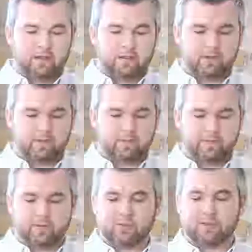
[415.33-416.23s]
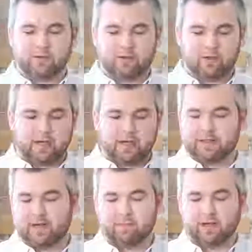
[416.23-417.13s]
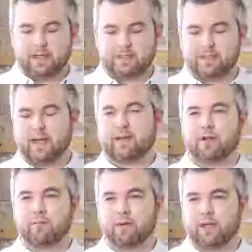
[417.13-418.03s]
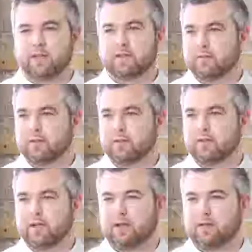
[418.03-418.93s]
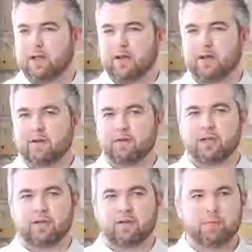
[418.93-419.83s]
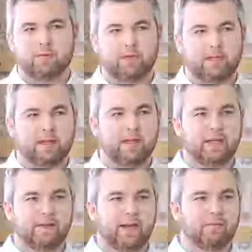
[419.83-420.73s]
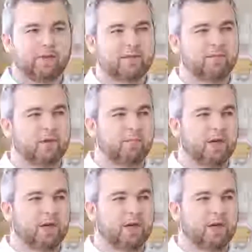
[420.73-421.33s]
So the first thing we're going to look at is how bias is hacking our brains. So we're going to look at a couple of really key examples of where